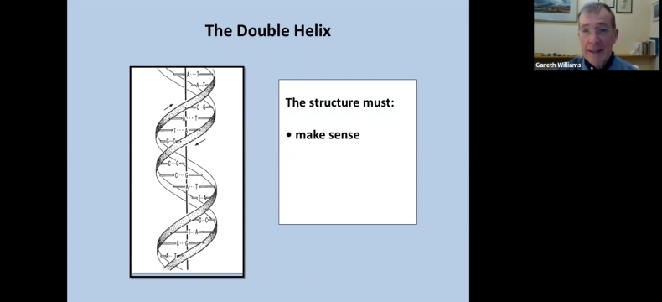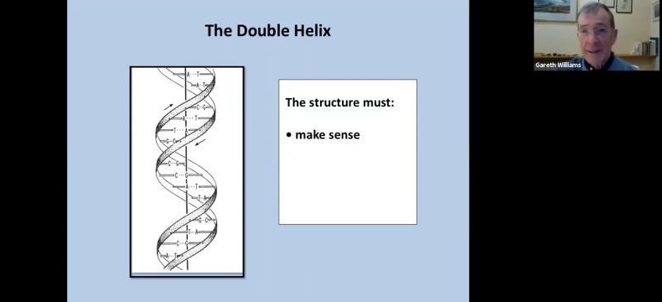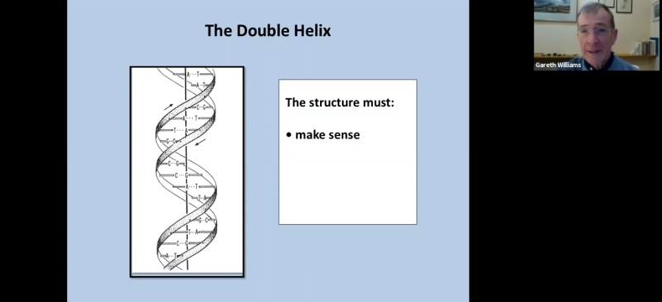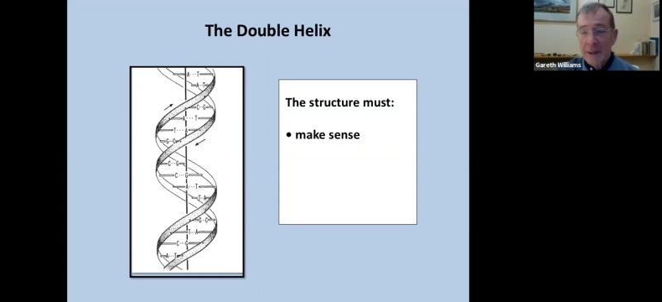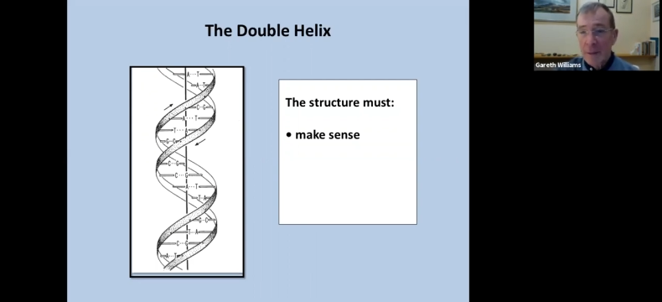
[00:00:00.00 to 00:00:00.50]

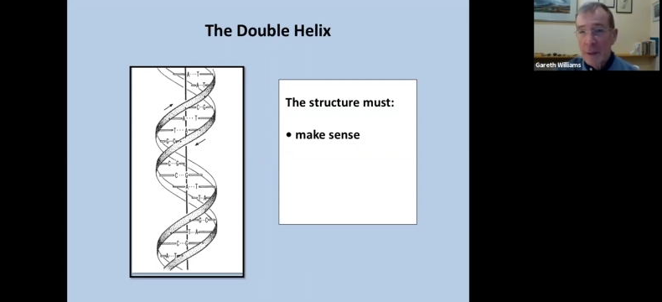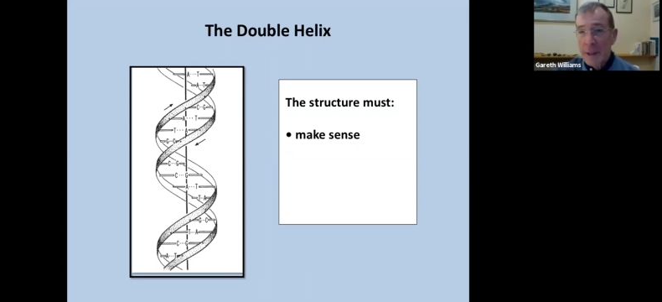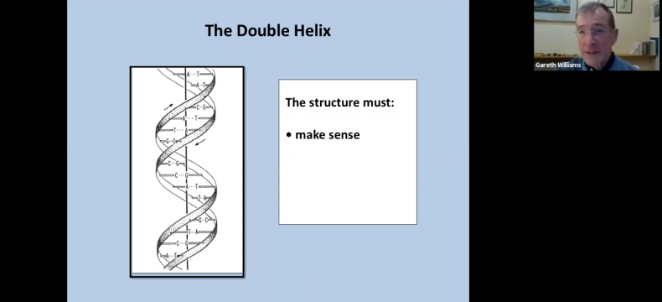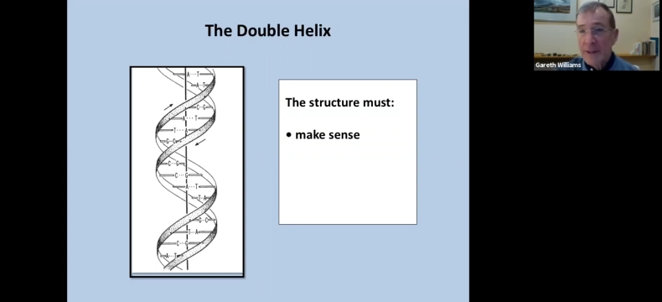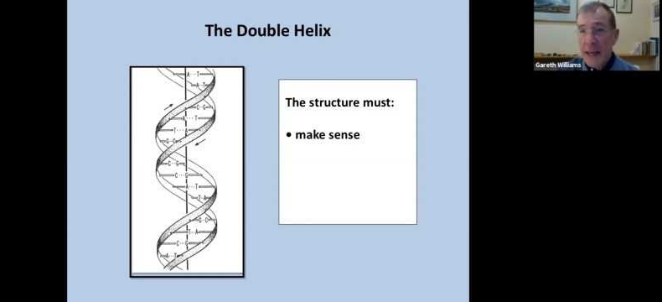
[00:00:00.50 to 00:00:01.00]
It's got to be a
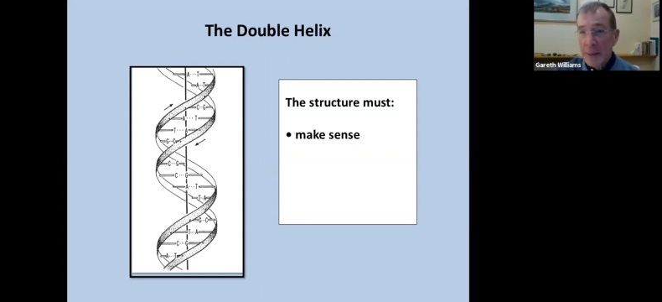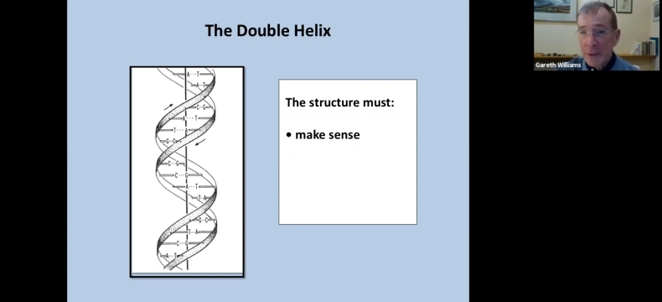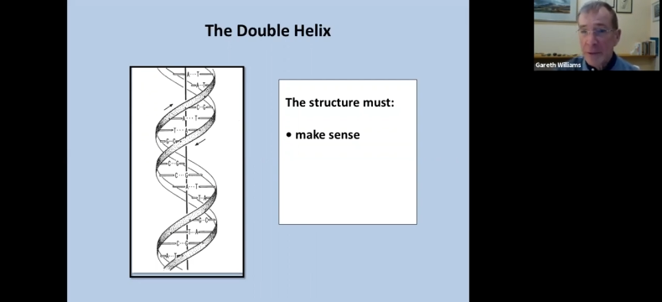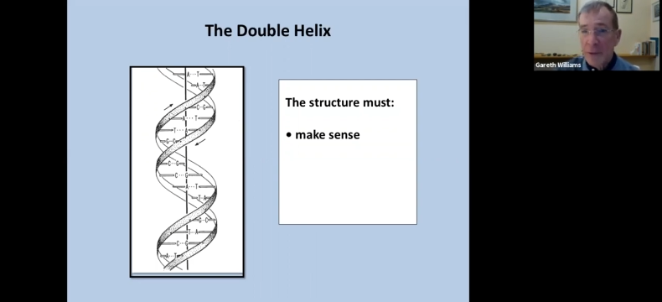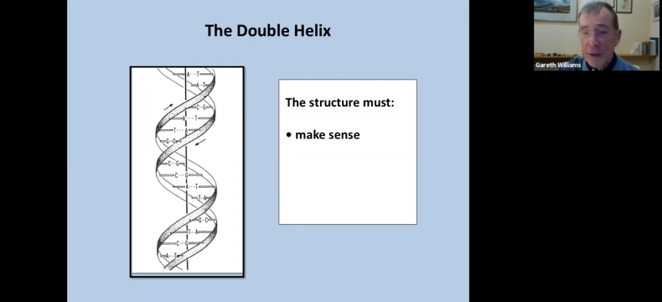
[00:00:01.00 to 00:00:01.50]
stable
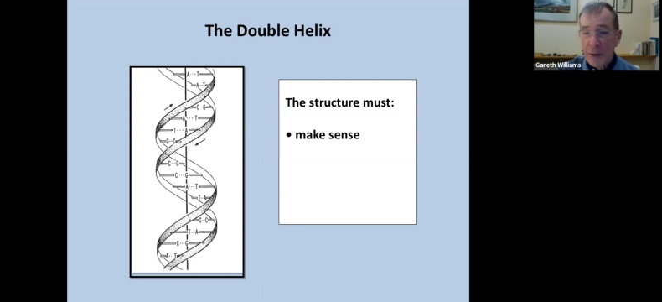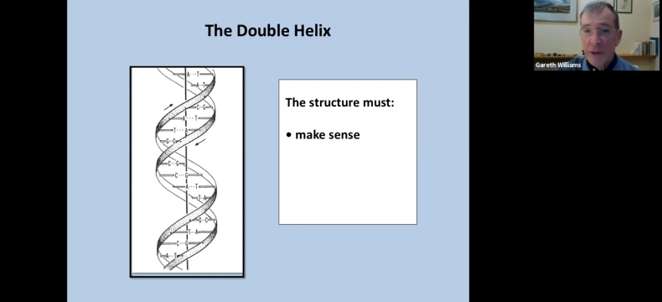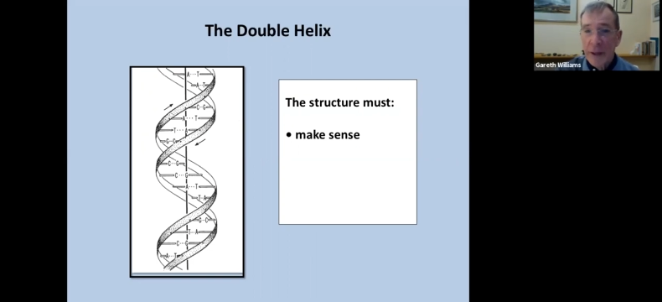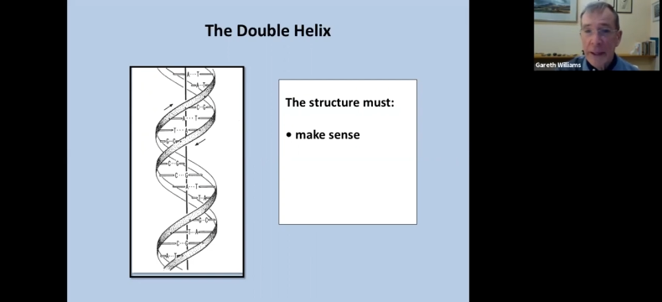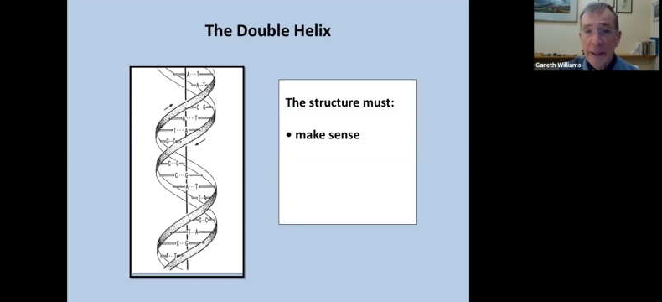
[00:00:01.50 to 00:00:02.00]

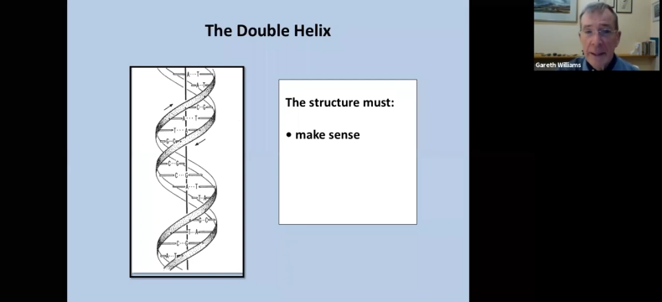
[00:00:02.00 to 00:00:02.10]
structure